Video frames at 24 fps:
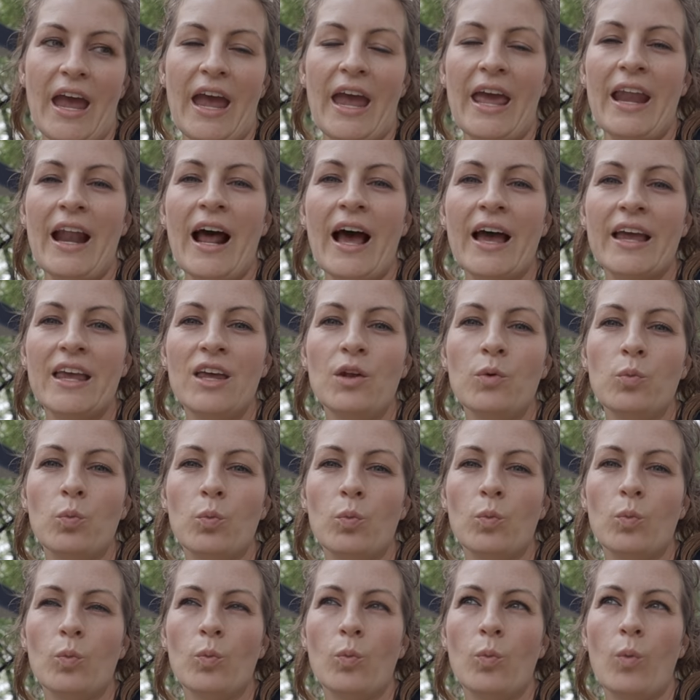And I
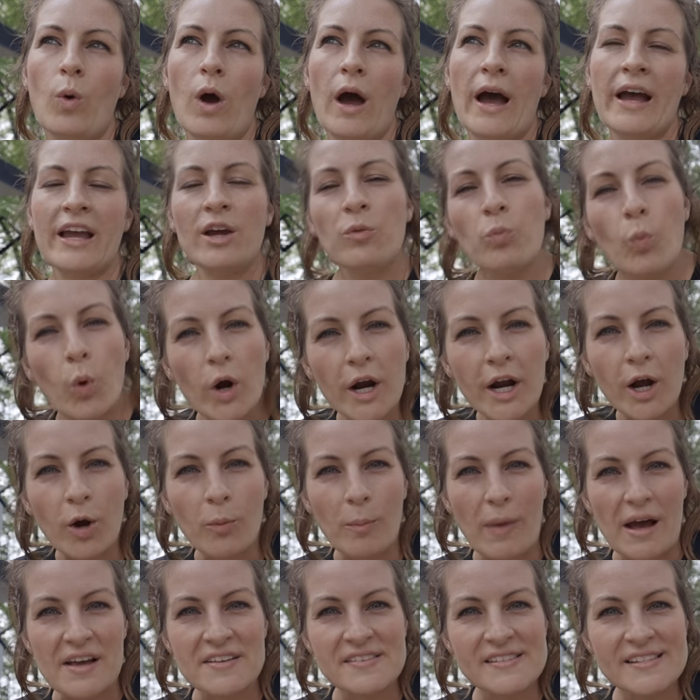can I can work on
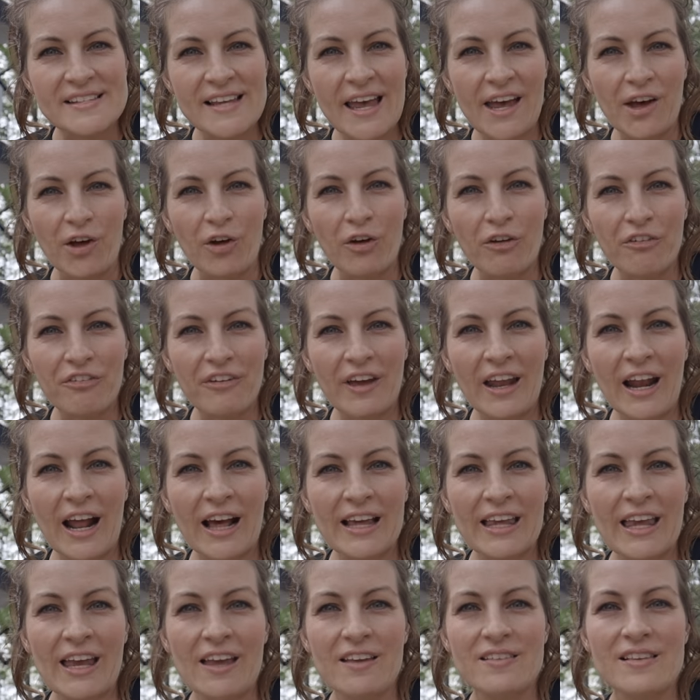myself and I
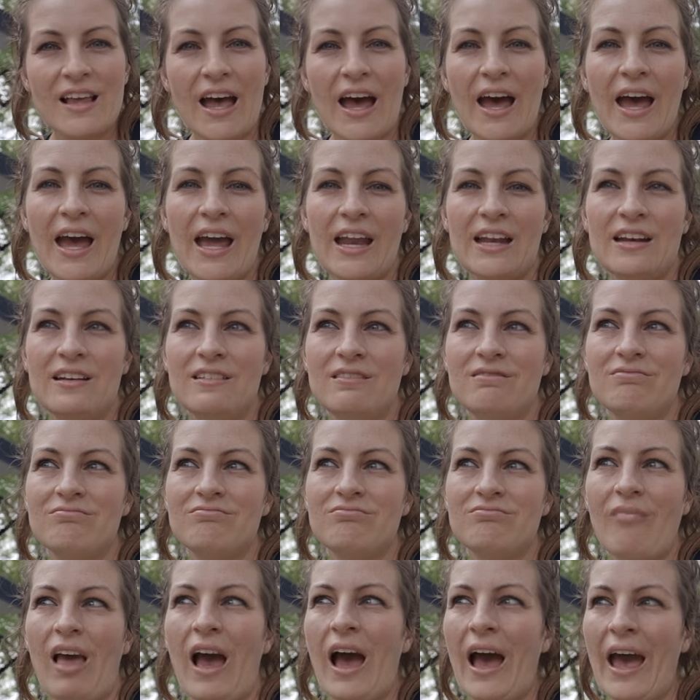guess I had
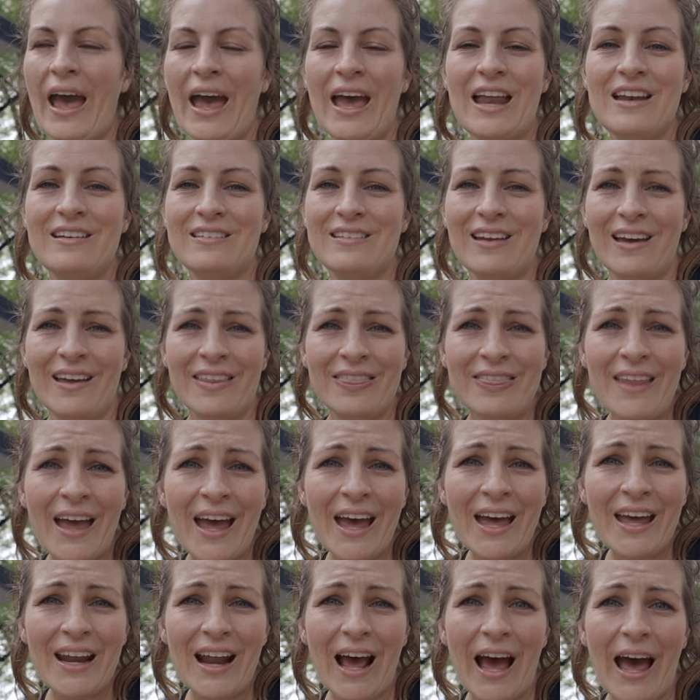hadn't done
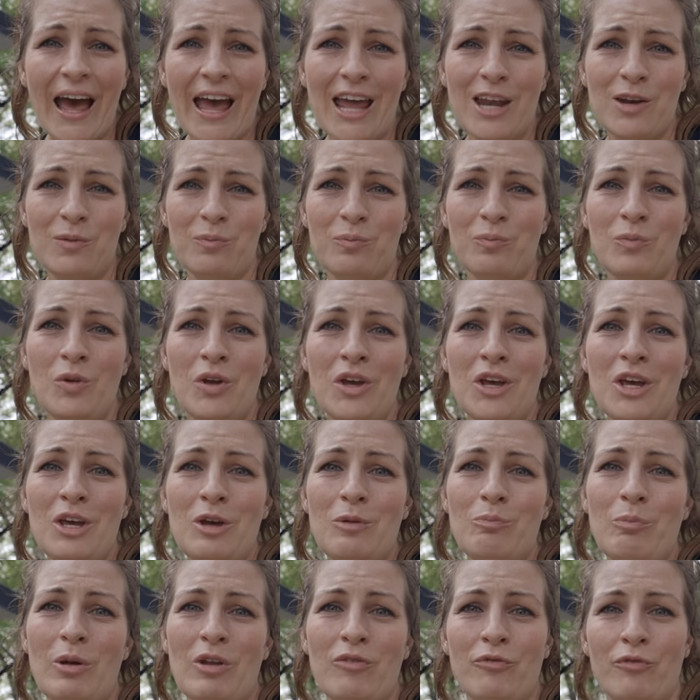that, I hadn't
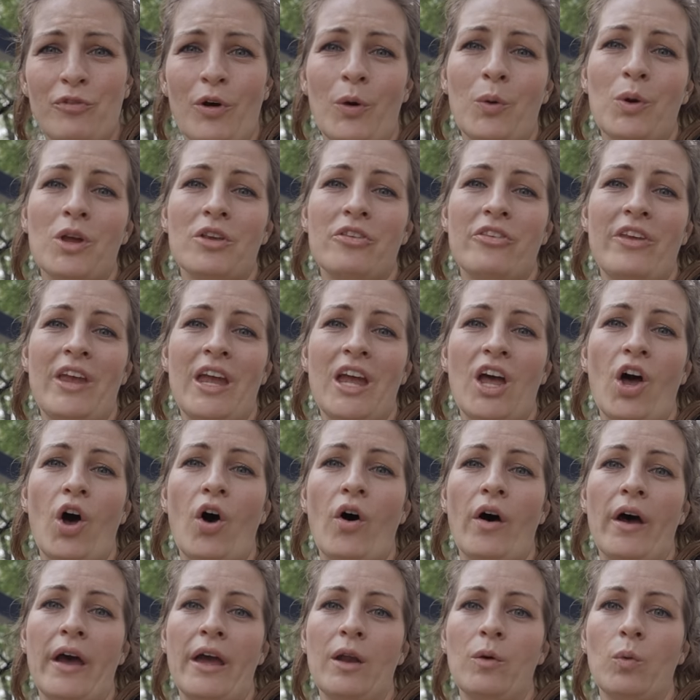been focusing
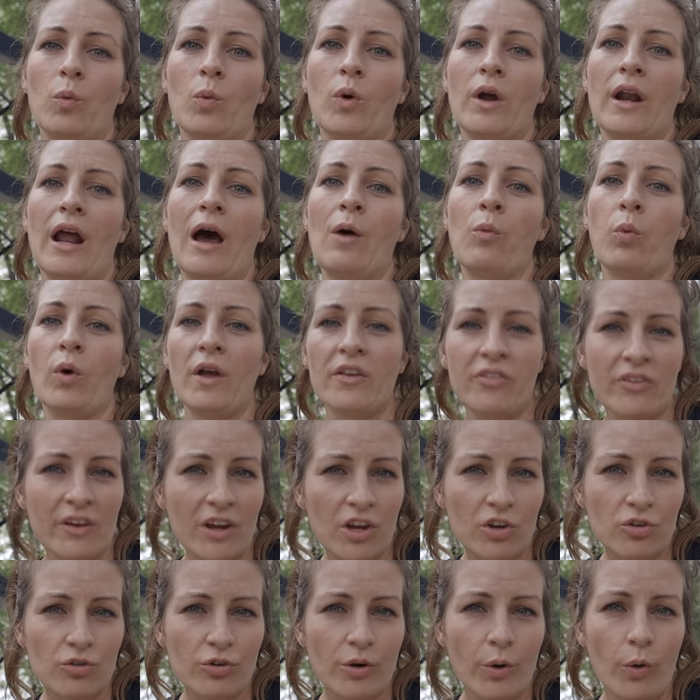on what I was in
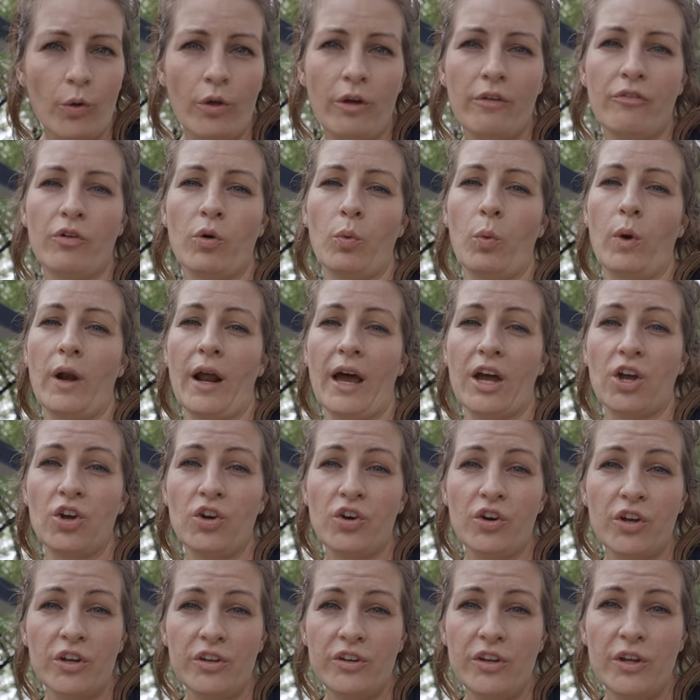control of or what I
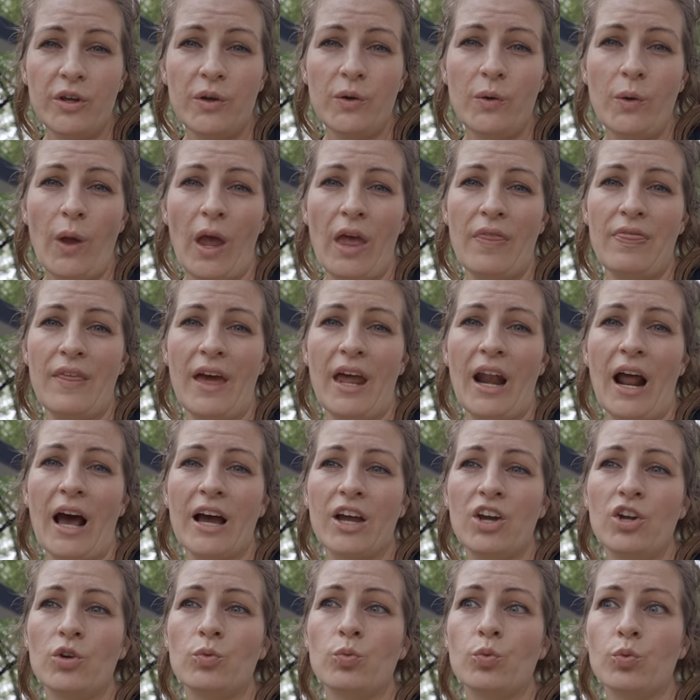could do, and that I
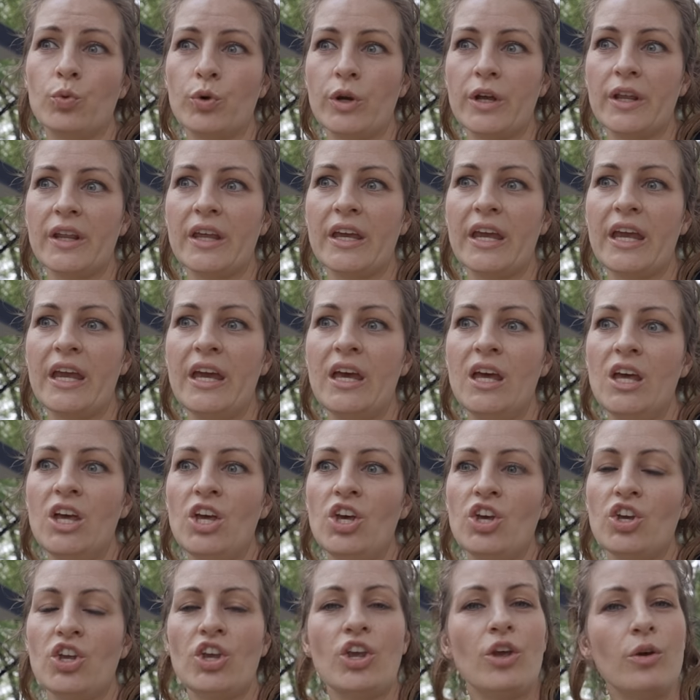could really
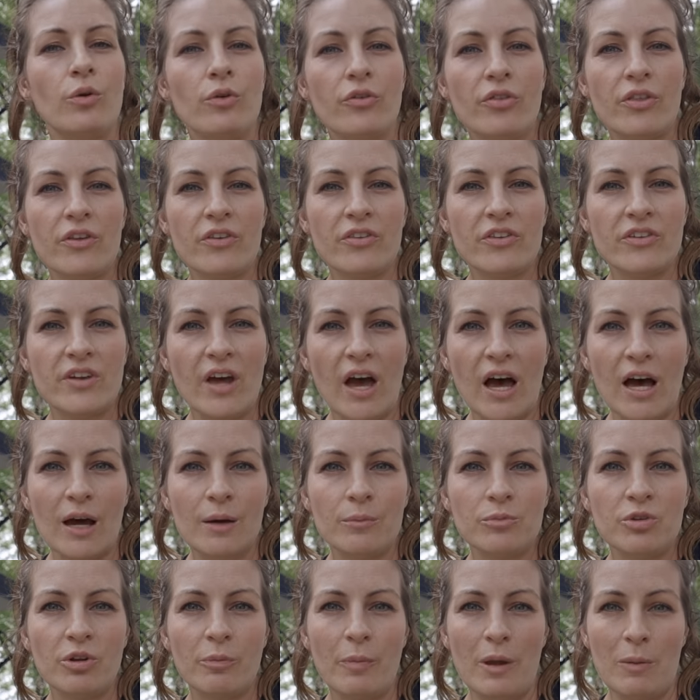use this
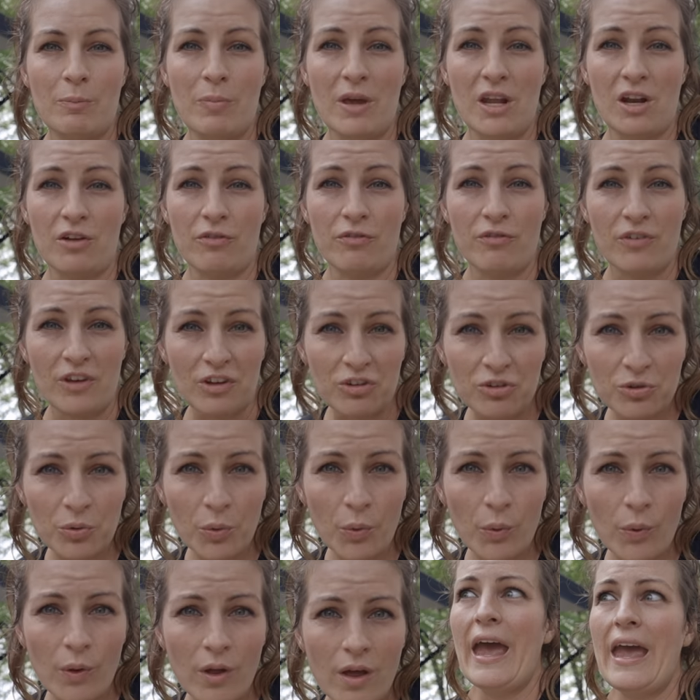time to be
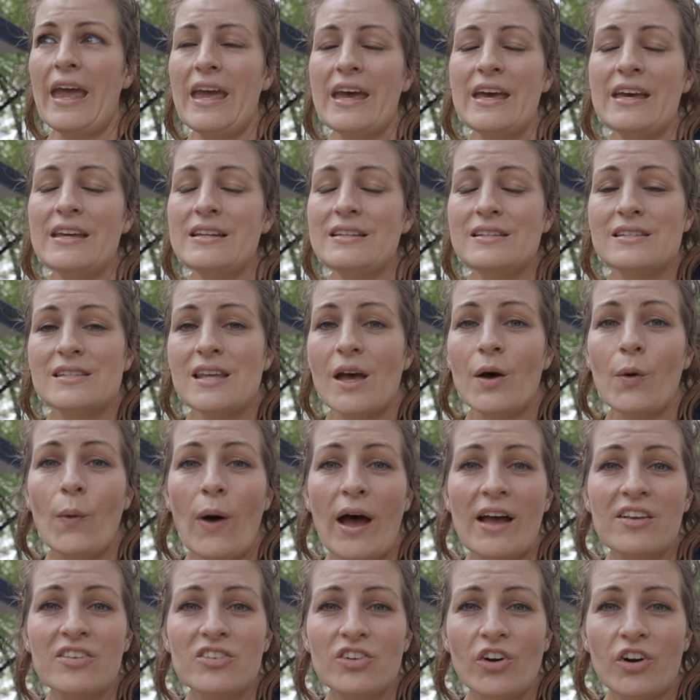beneficial. And so
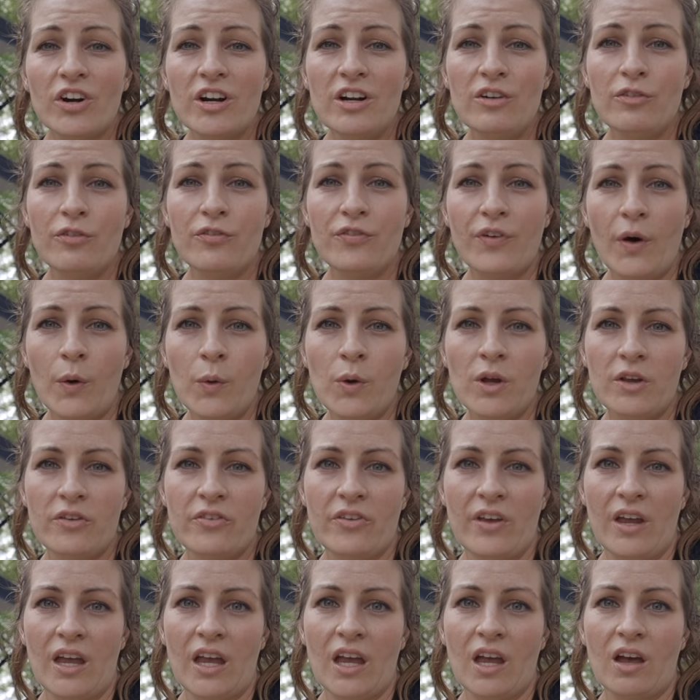I started
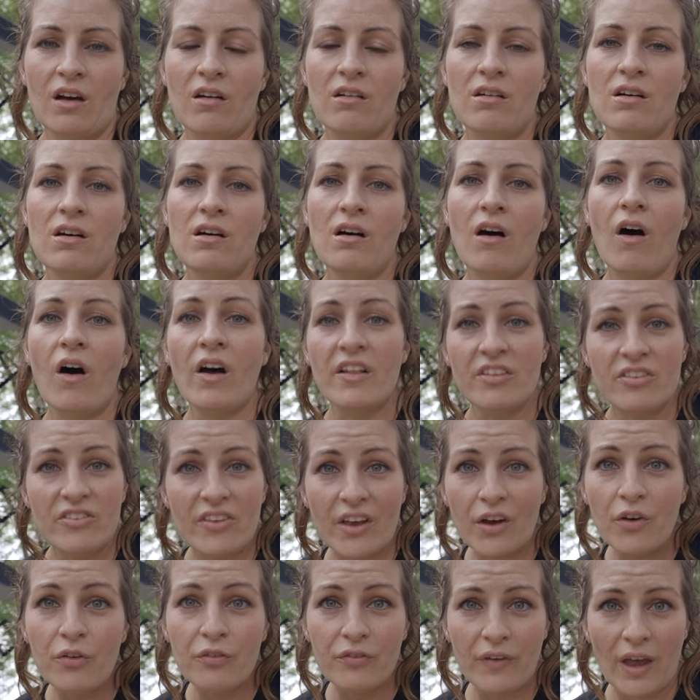focusing on
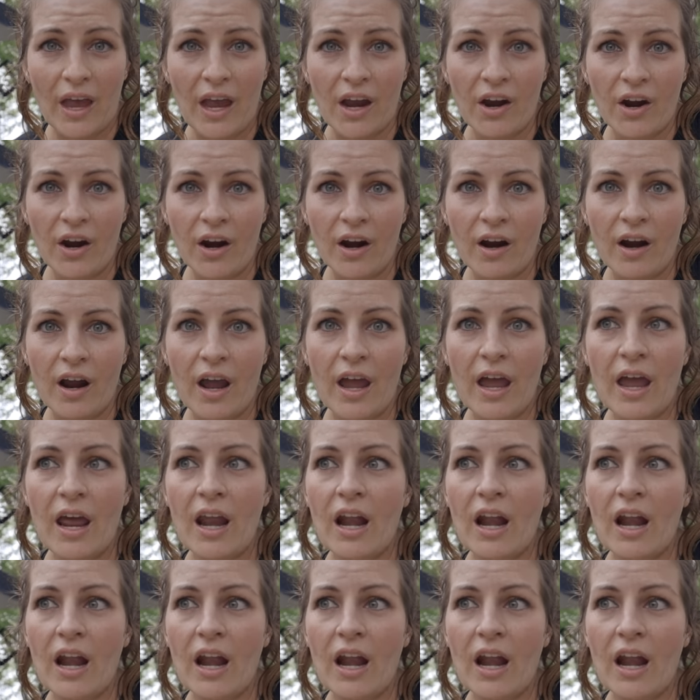self care.